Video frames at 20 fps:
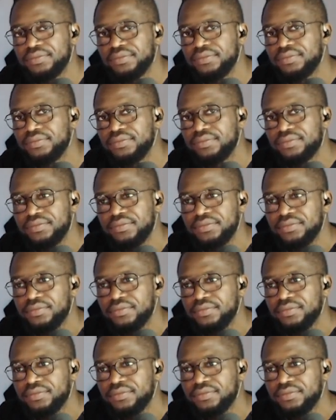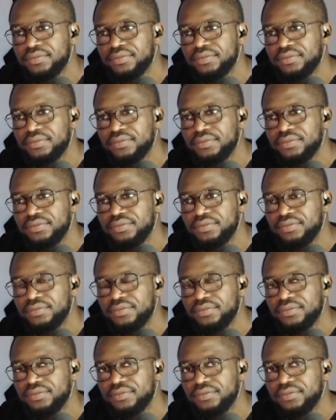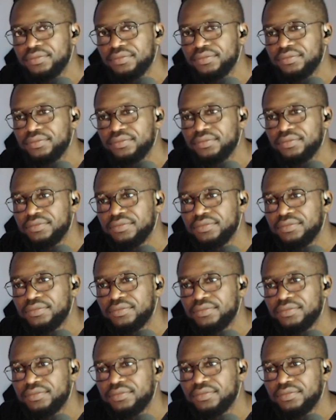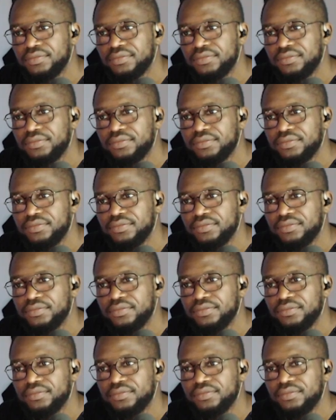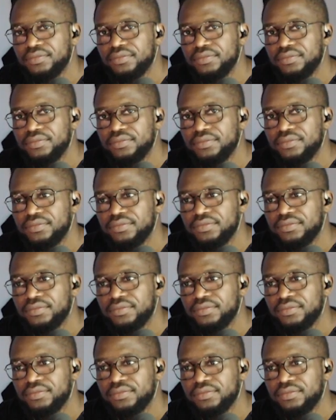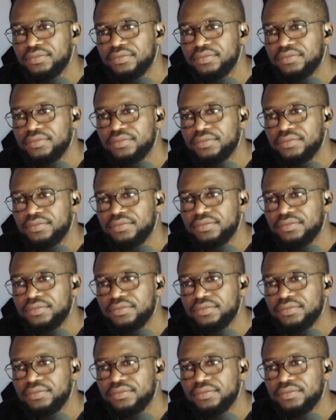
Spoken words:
No words are spoken by the person on screen.